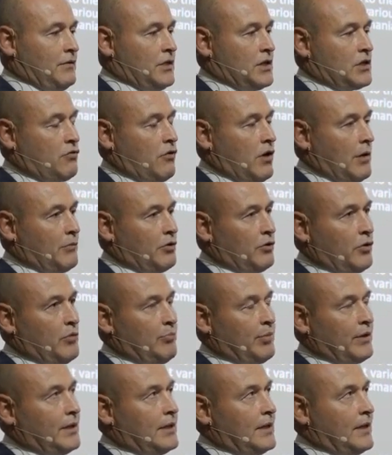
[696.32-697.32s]
crime
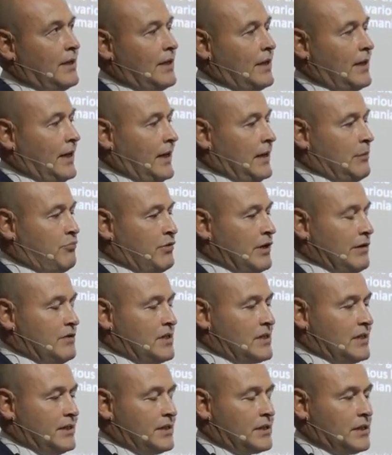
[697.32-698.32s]
group had
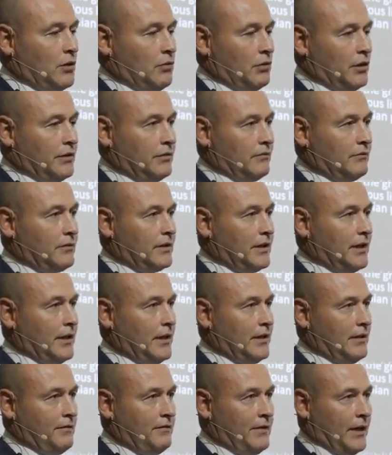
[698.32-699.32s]
previously stolen
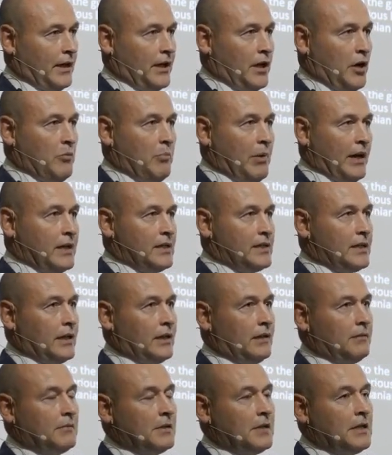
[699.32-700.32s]
Van Gogh
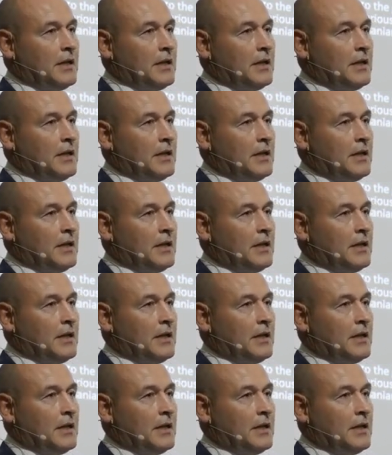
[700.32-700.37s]
painting,